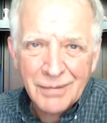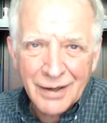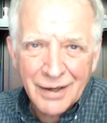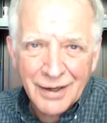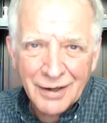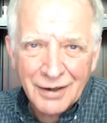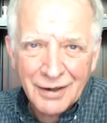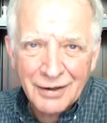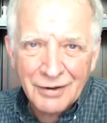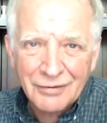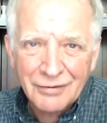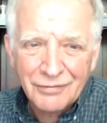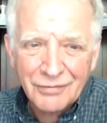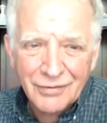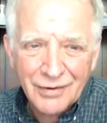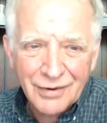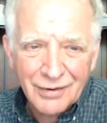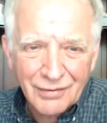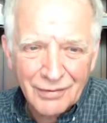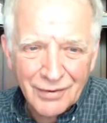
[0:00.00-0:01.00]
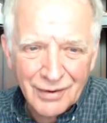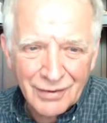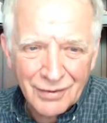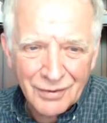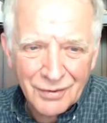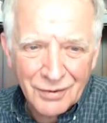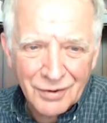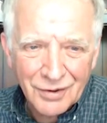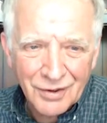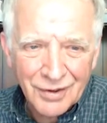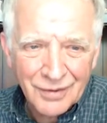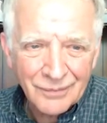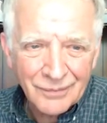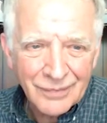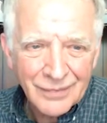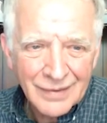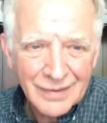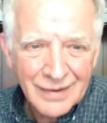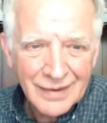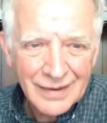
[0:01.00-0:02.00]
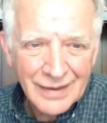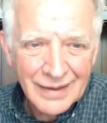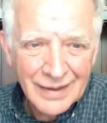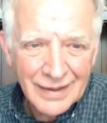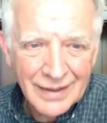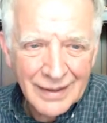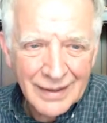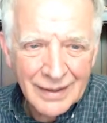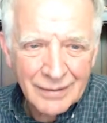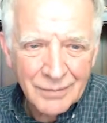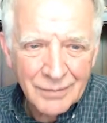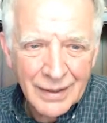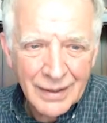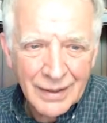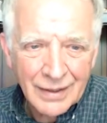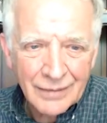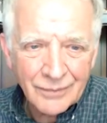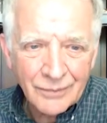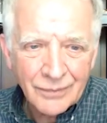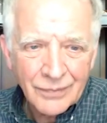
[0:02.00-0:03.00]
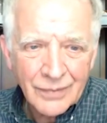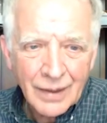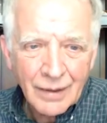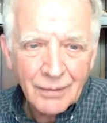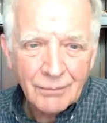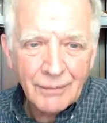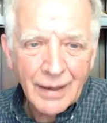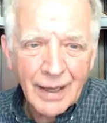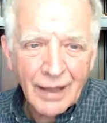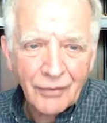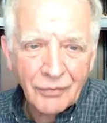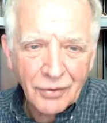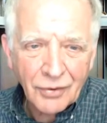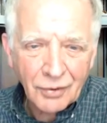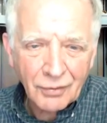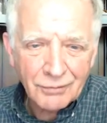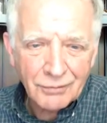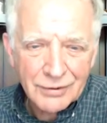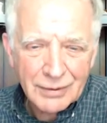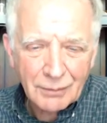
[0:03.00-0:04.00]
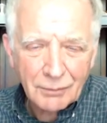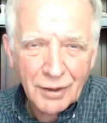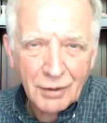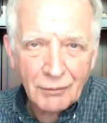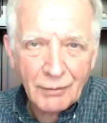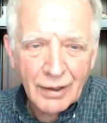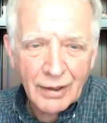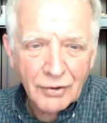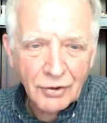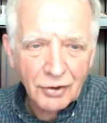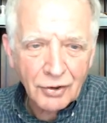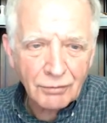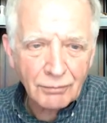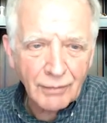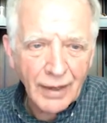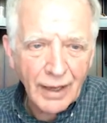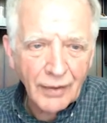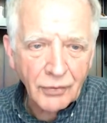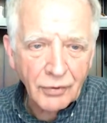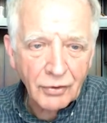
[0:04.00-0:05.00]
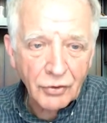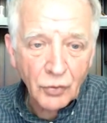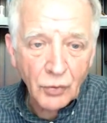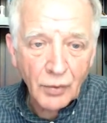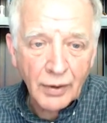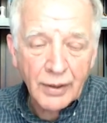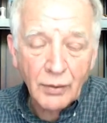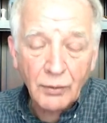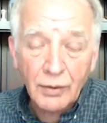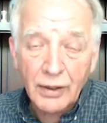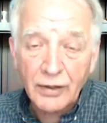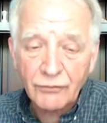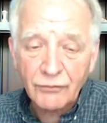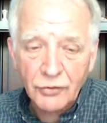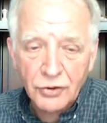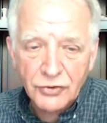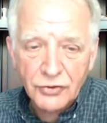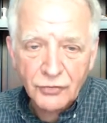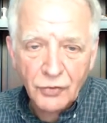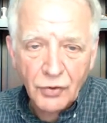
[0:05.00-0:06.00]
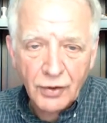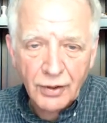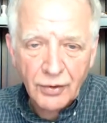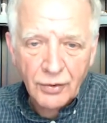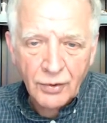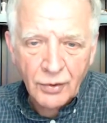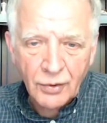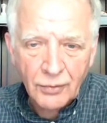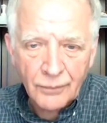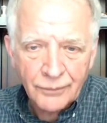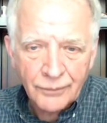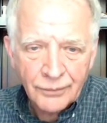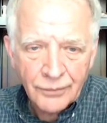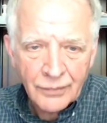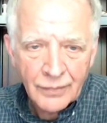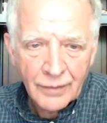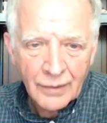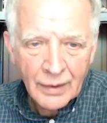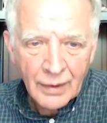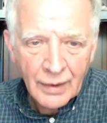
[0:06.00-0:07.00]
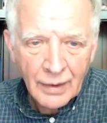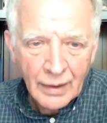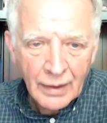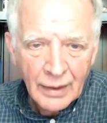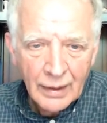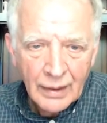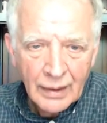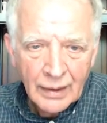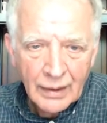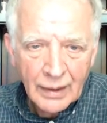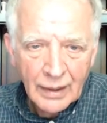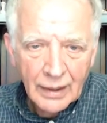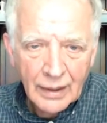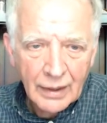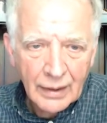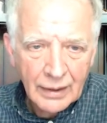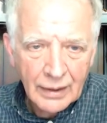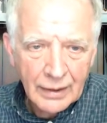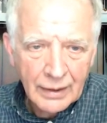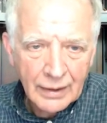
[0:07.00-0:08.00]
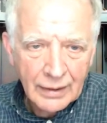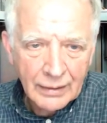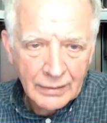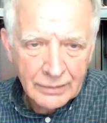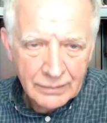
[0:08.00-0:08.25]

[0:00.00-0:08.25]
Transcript: of the Lord. Amen. Matthew, jumping around here, Matthew 21, verse 42. Uh,